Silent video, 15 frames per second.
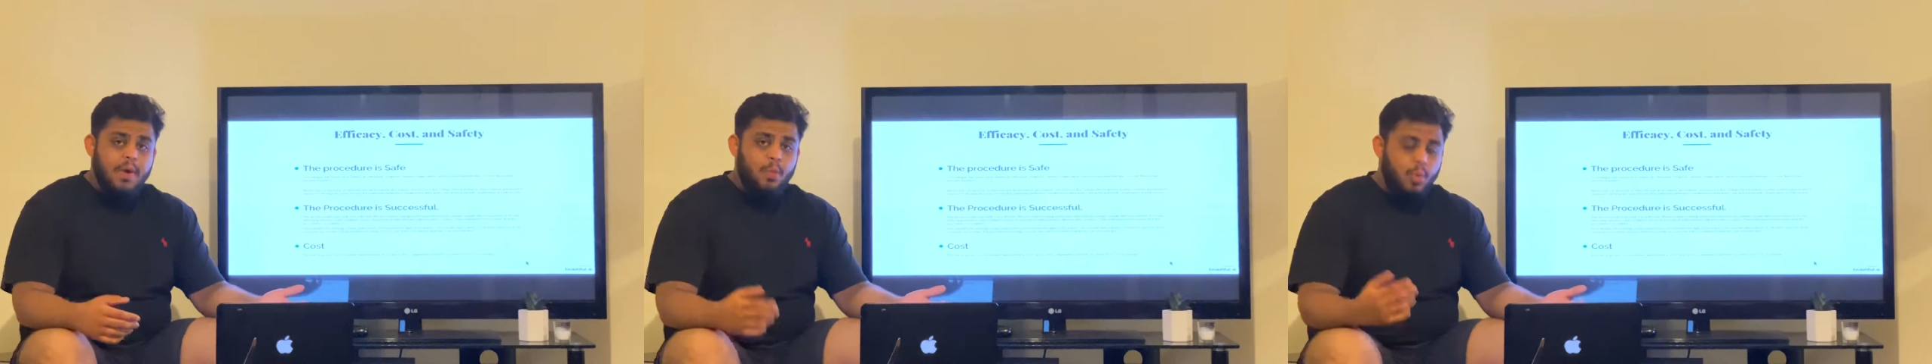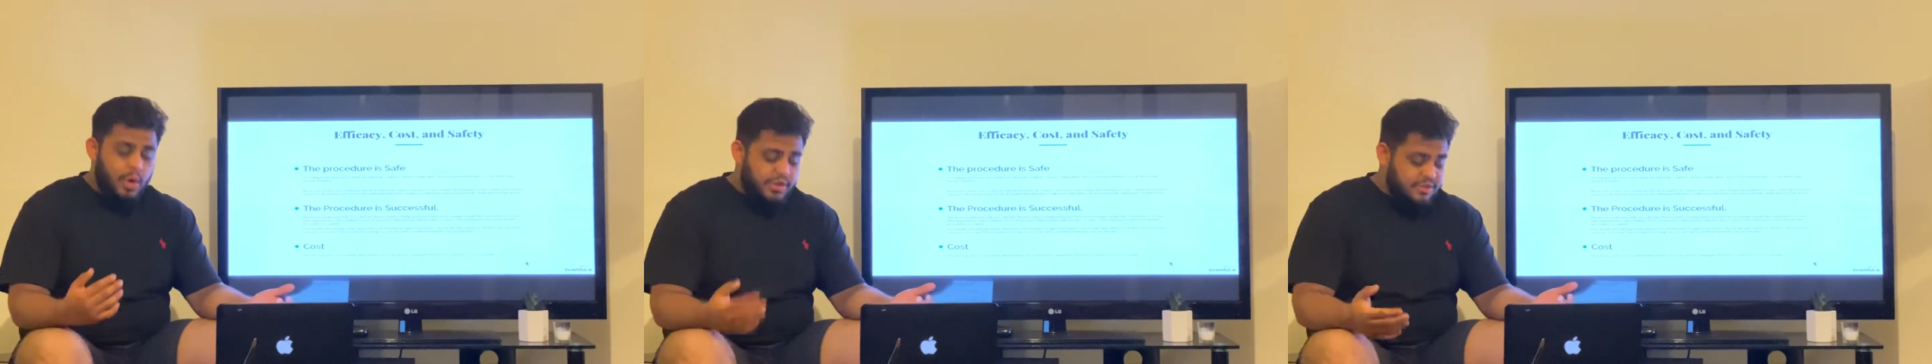
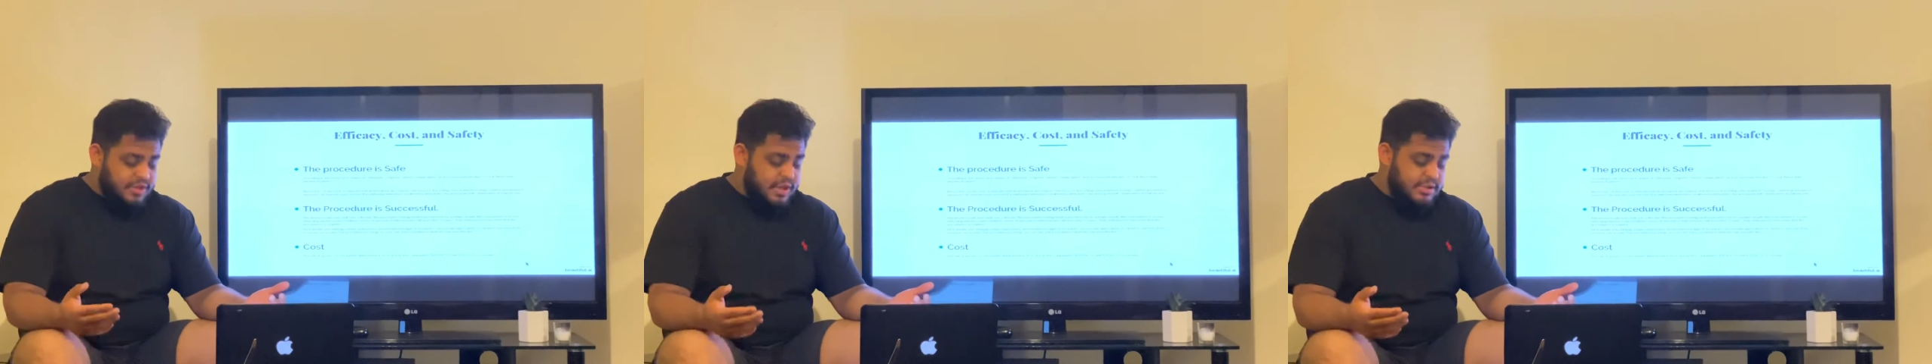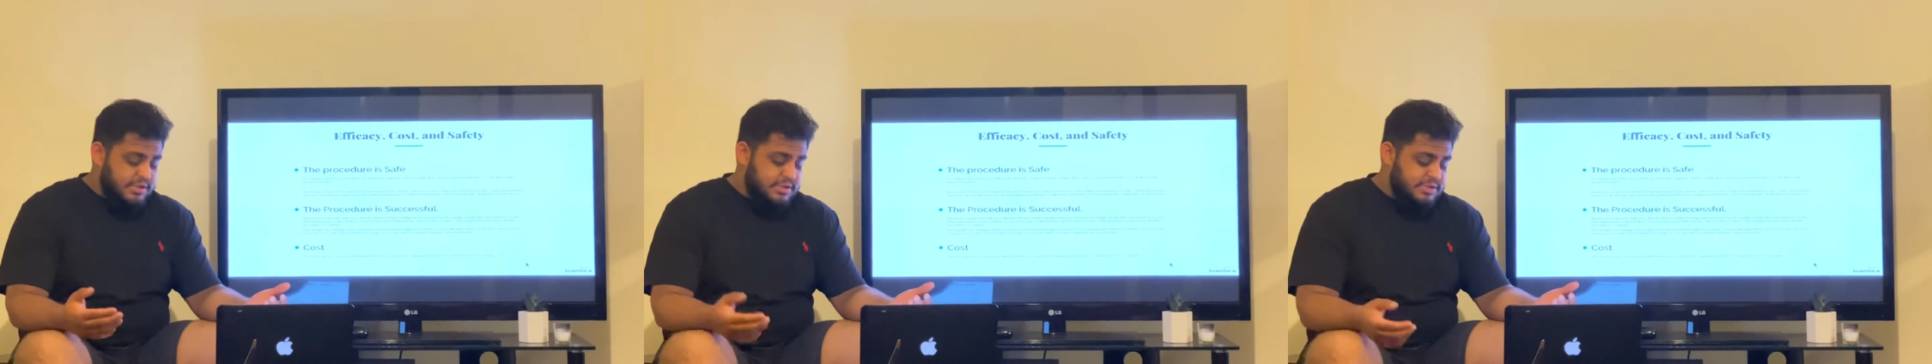
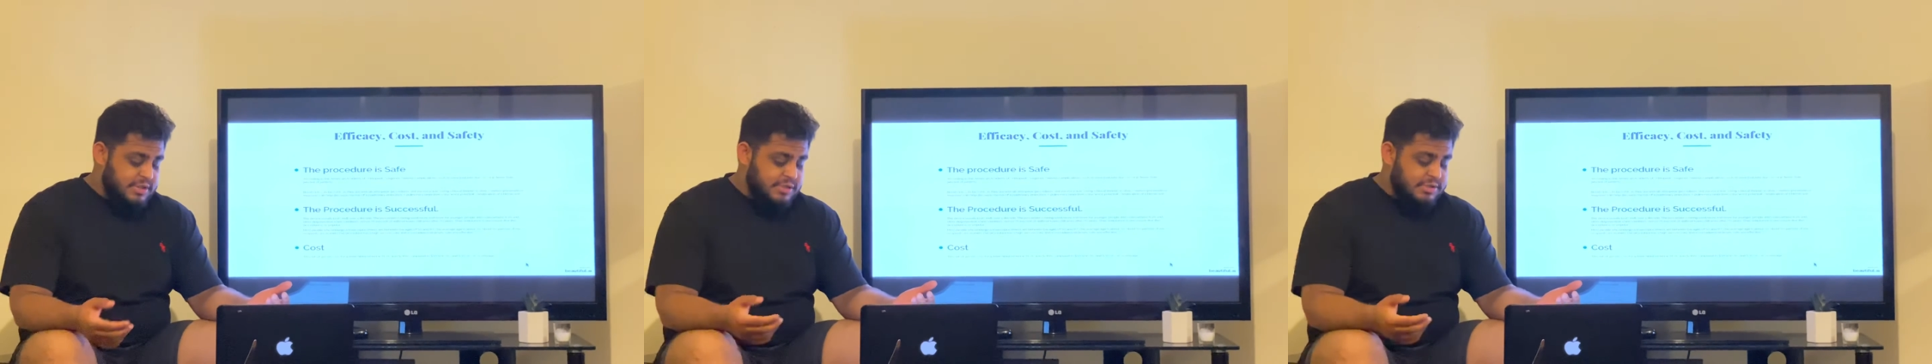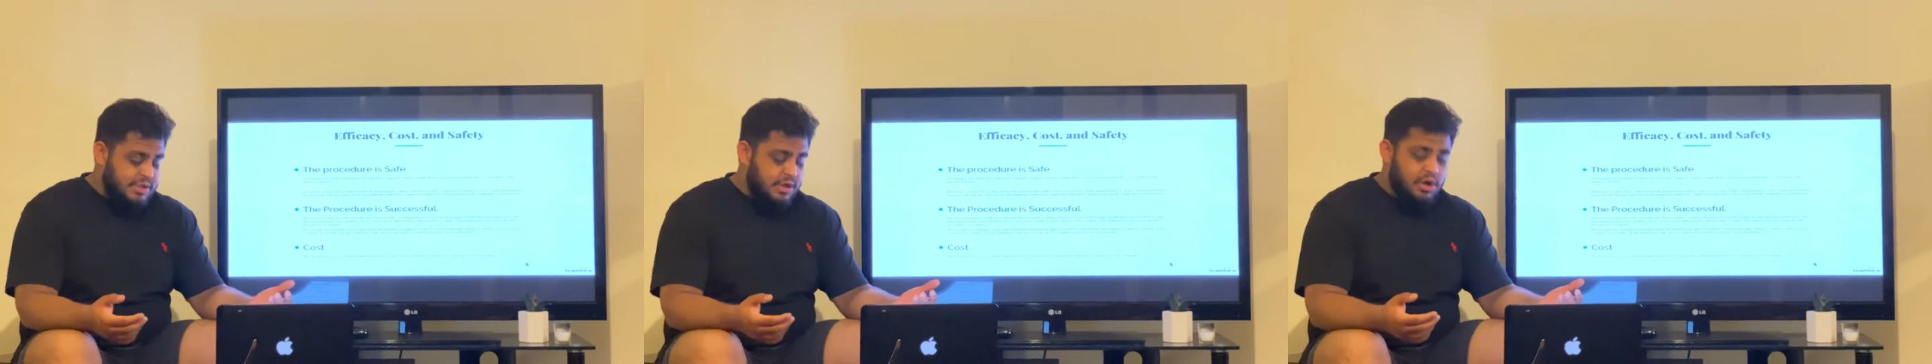
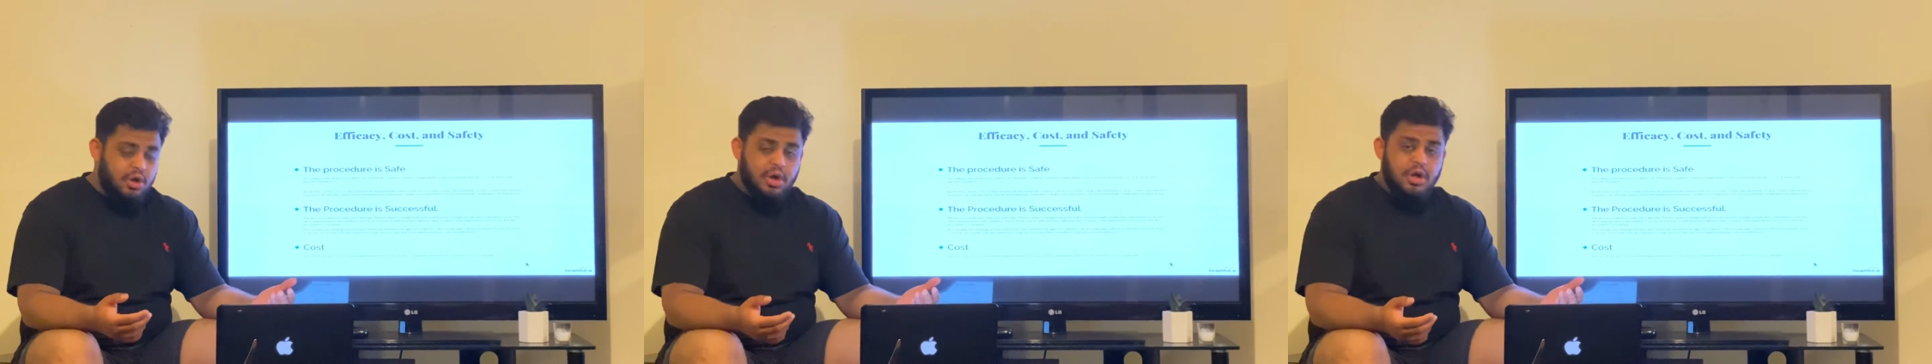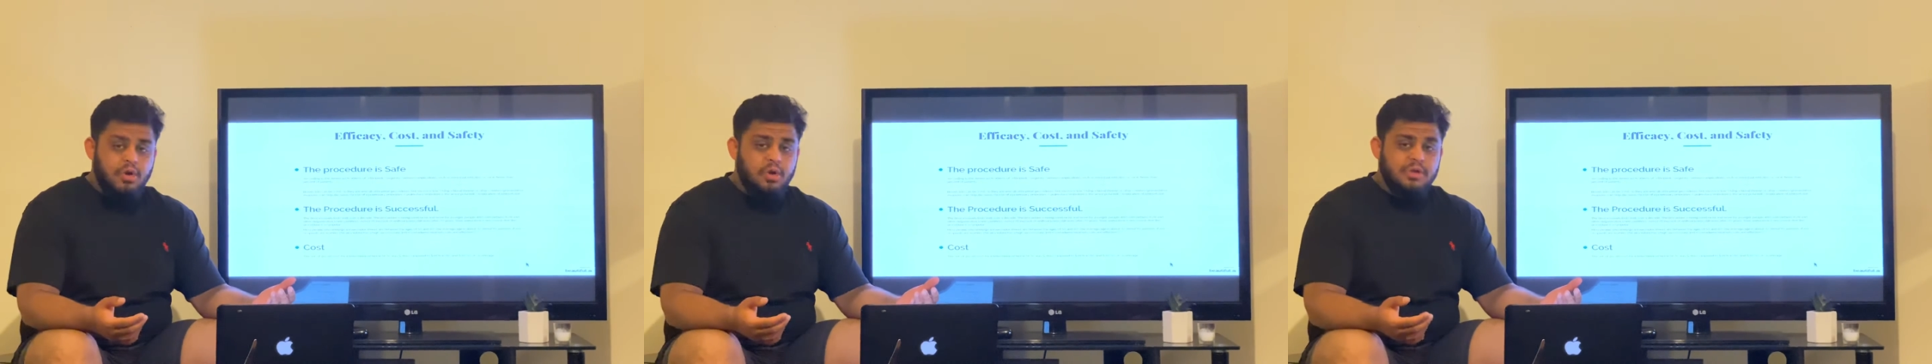
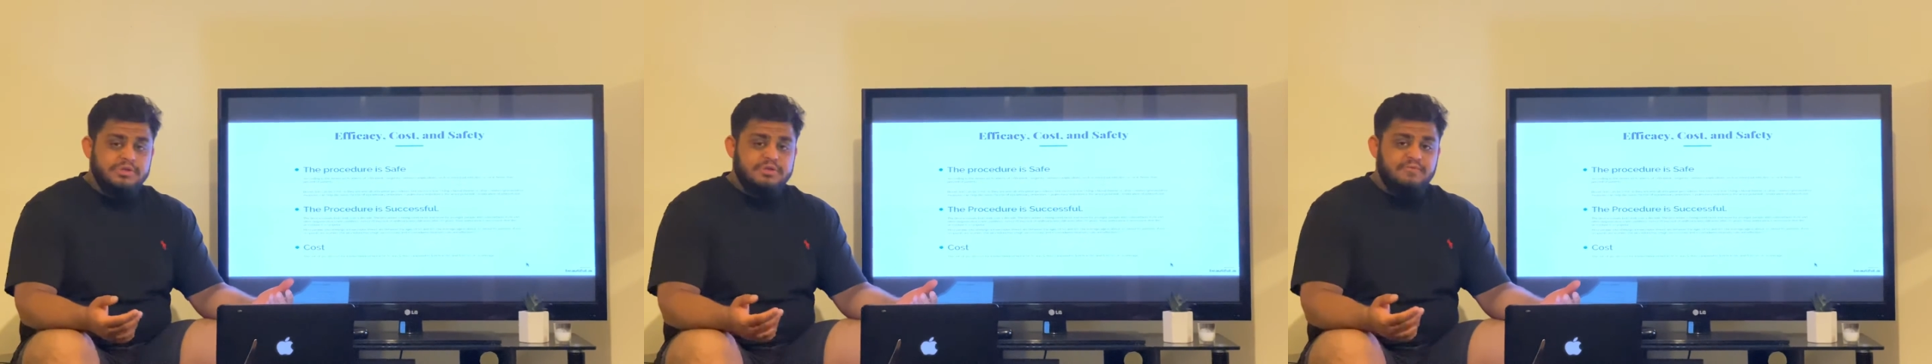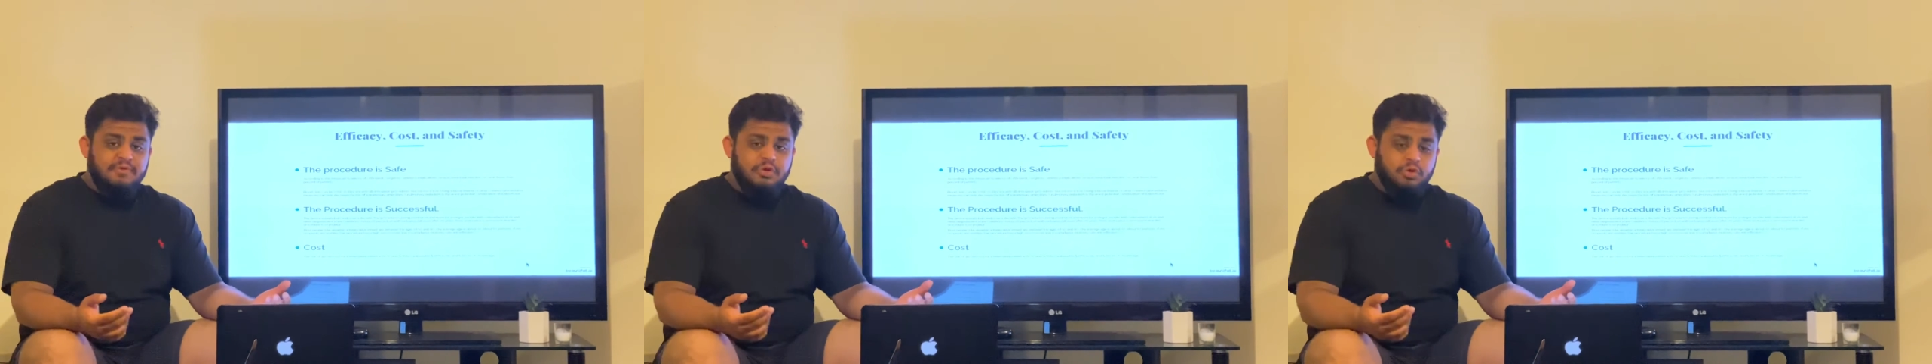$1,609
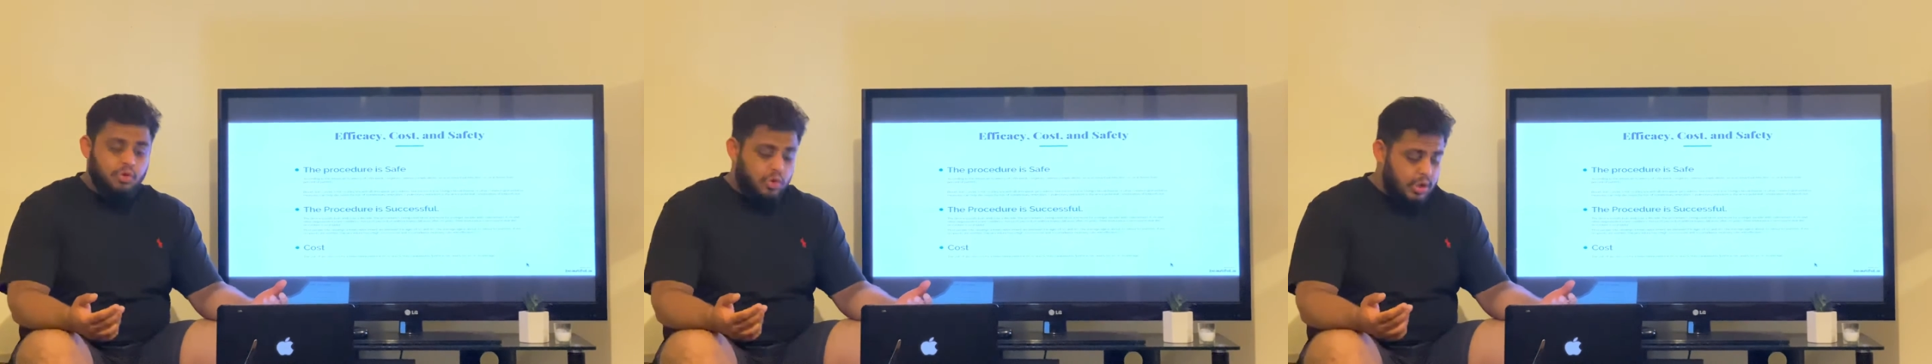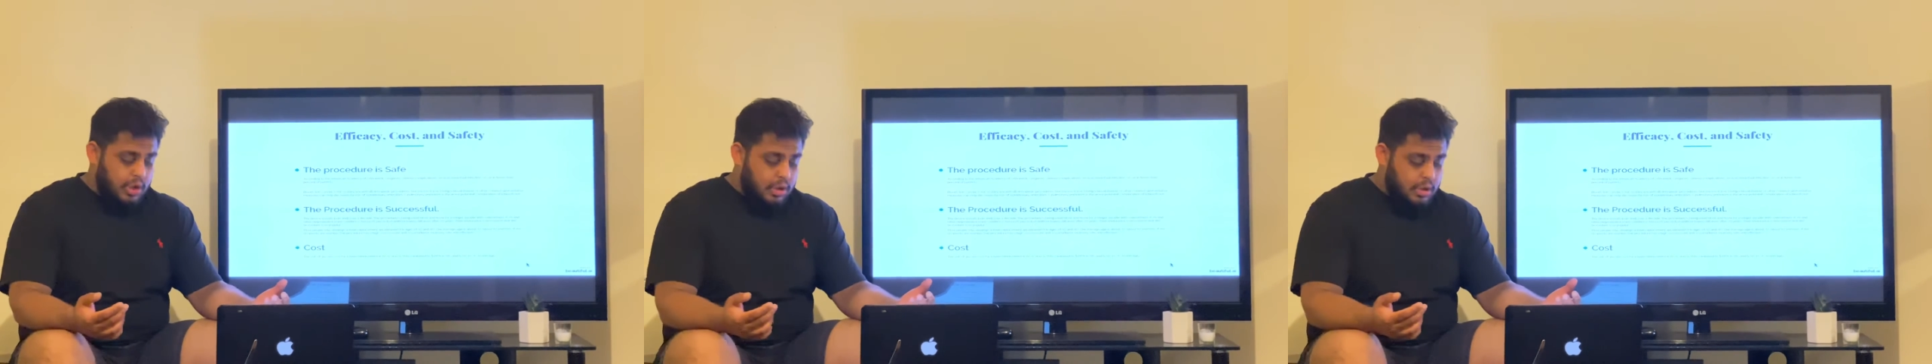in
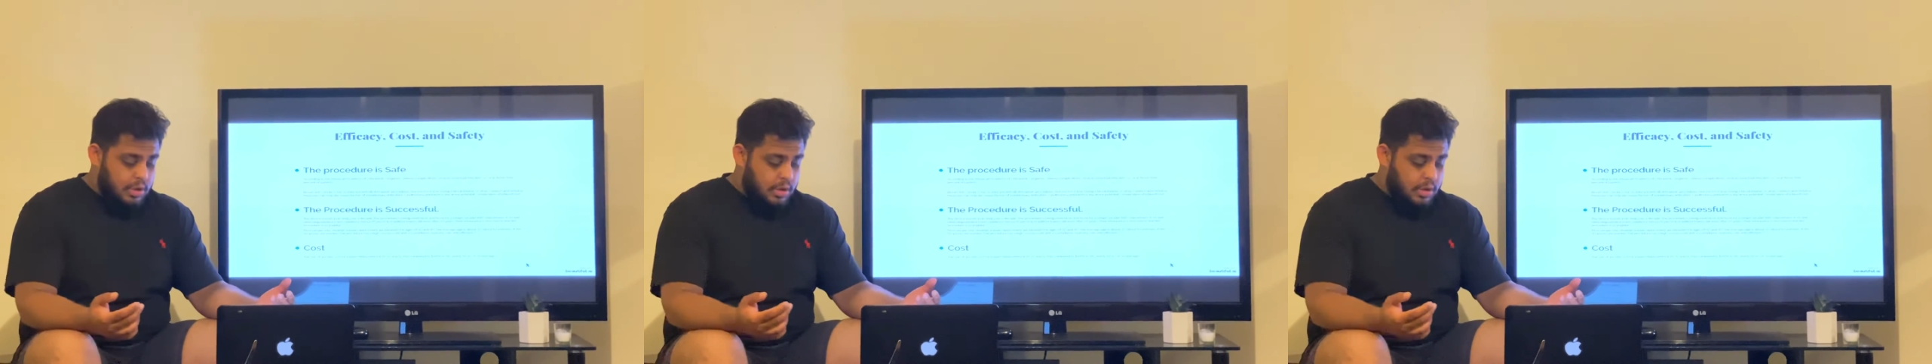Victoria,